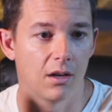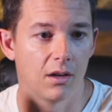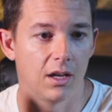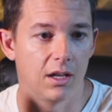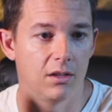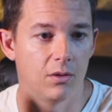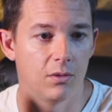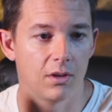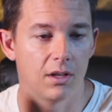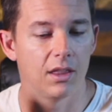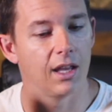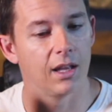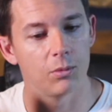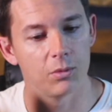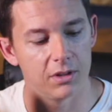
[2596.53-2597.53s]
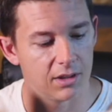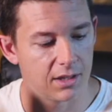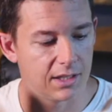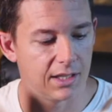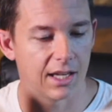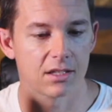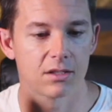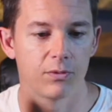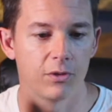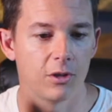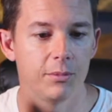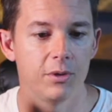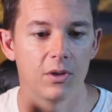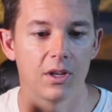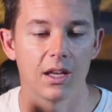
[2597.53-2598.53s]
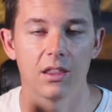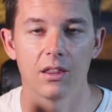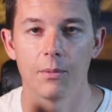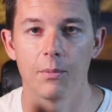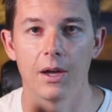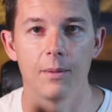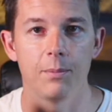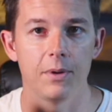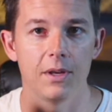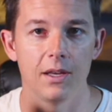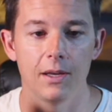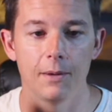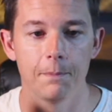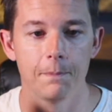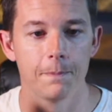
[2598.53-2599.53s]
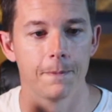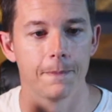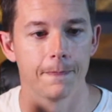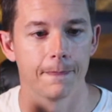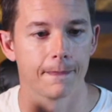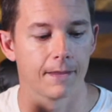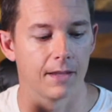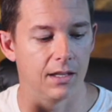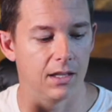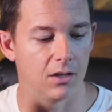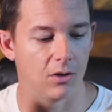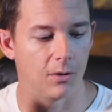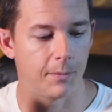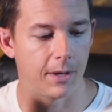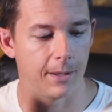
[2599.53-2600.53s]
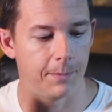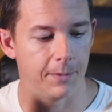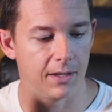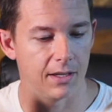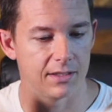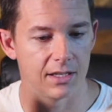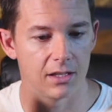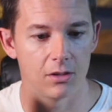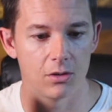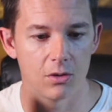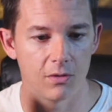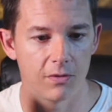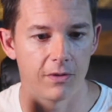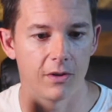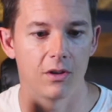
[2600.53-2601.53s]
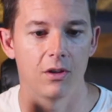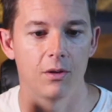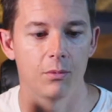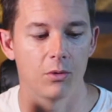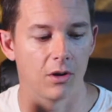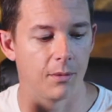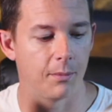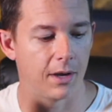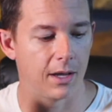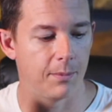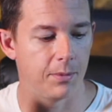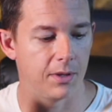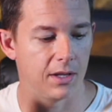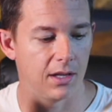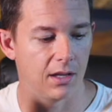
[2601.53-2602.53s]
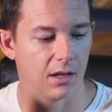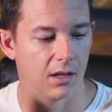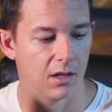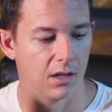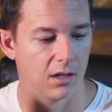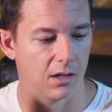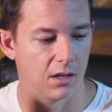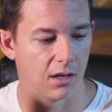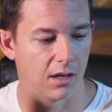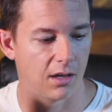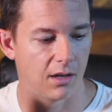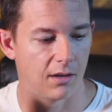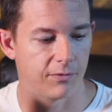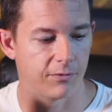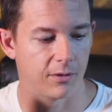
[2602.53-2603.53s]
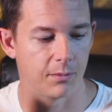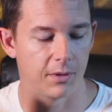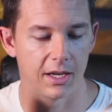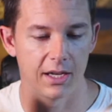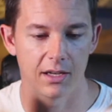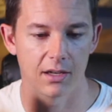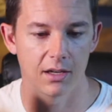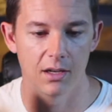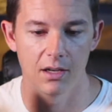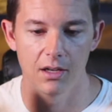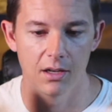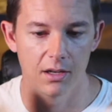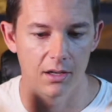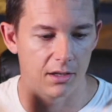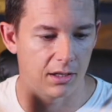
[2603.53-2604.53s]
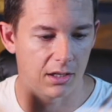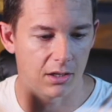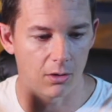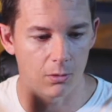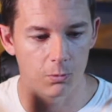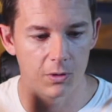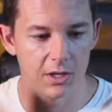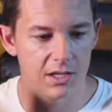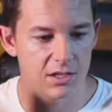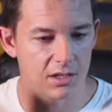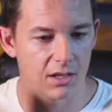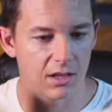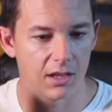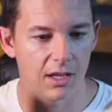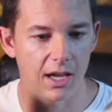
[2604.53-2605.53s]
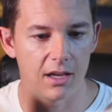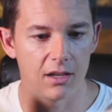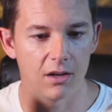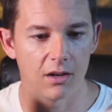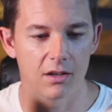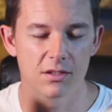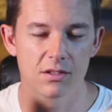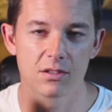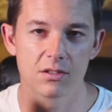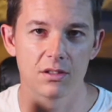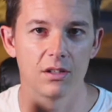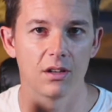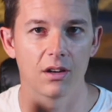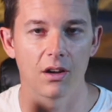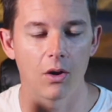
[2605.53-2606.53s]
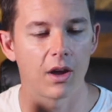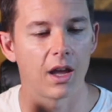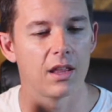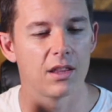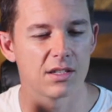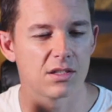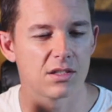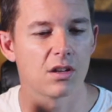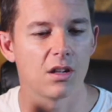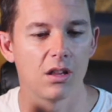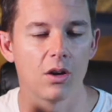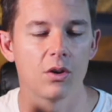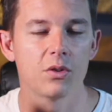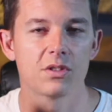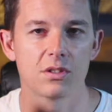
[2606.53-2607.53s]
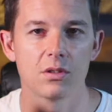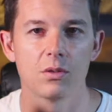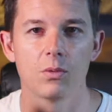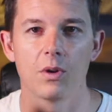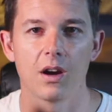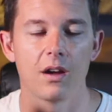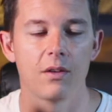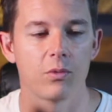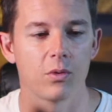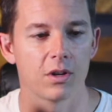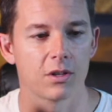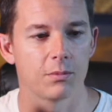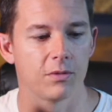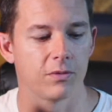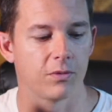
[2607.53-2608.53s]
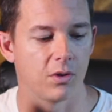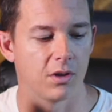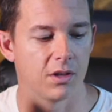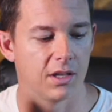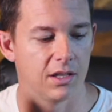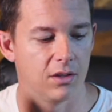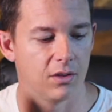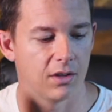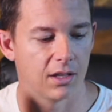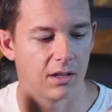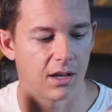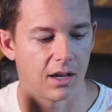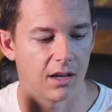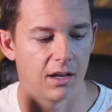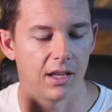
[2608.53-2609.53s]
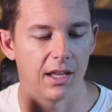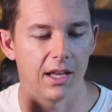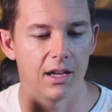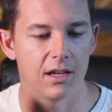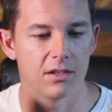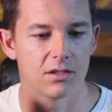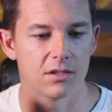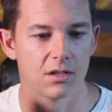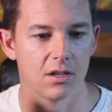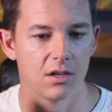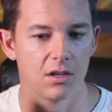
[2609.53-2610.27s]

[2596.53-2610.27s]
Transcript: And you then when the next film you get that might be, it might be a Telugu film or it might be from like, a region that you're okay, this is close to where I've worked before, then you can kind of gauge